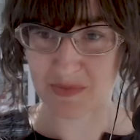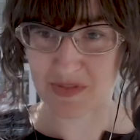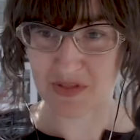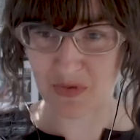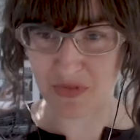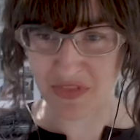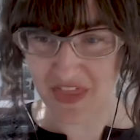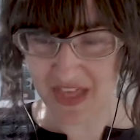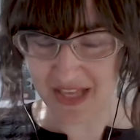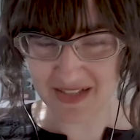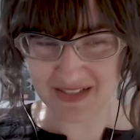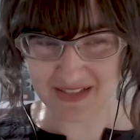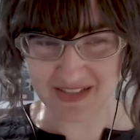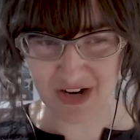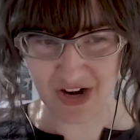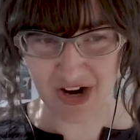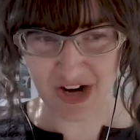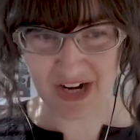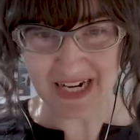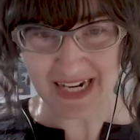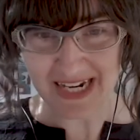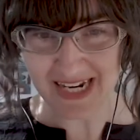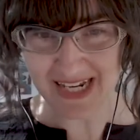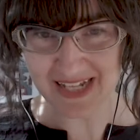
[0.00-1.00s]
so things that
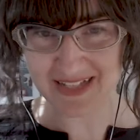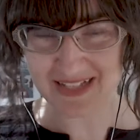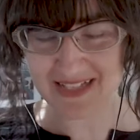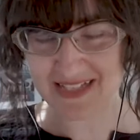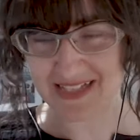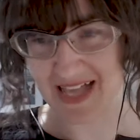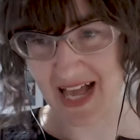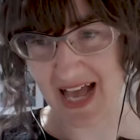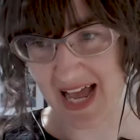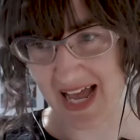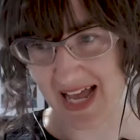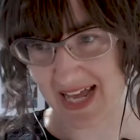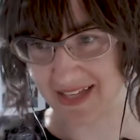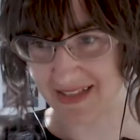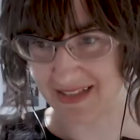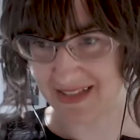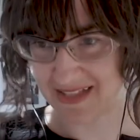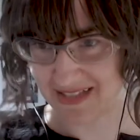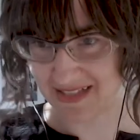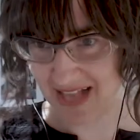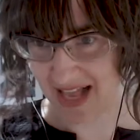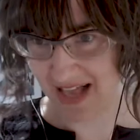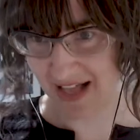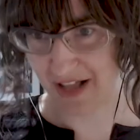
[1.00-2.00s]
are inside the
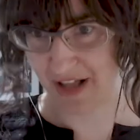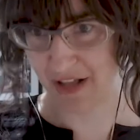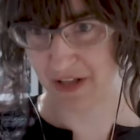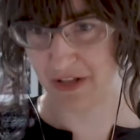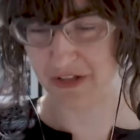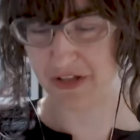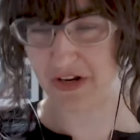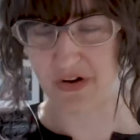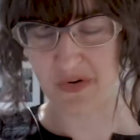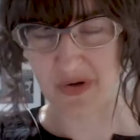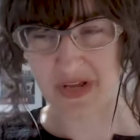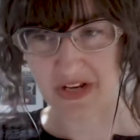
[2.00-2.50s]
cell, you know,